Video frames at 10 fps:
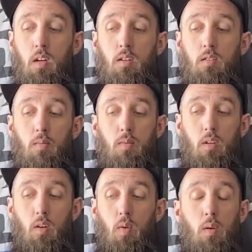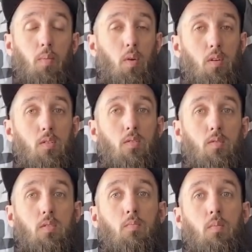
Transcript: is something quite personal to